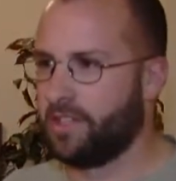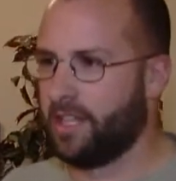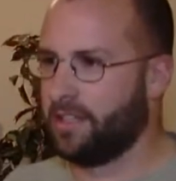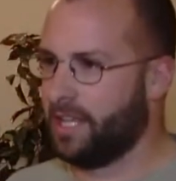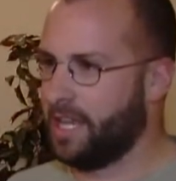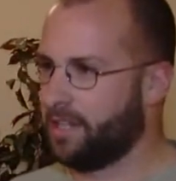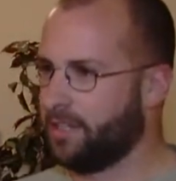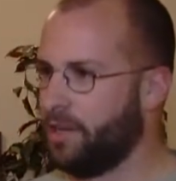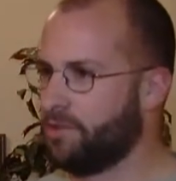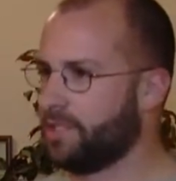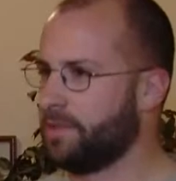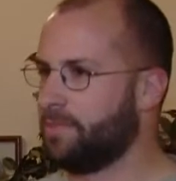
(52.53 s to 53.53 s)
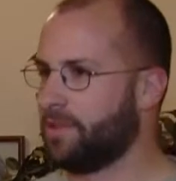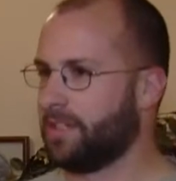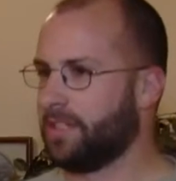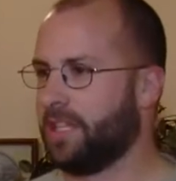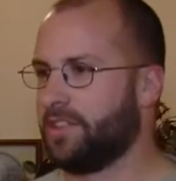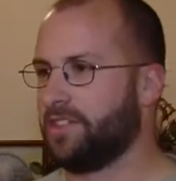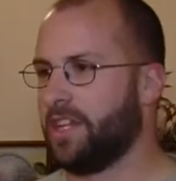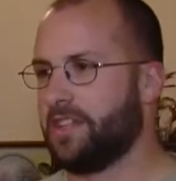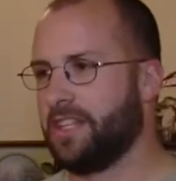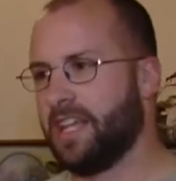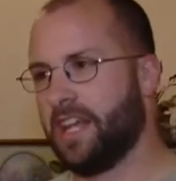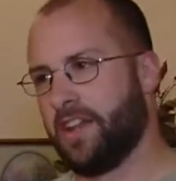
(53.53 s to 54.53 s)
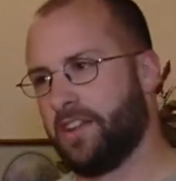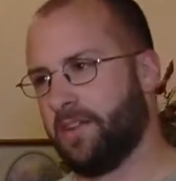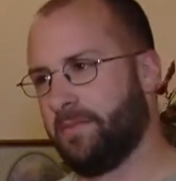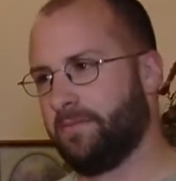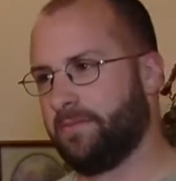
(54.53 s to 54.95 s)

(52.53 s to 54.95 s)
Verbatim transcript: and then they close the book and they say the end.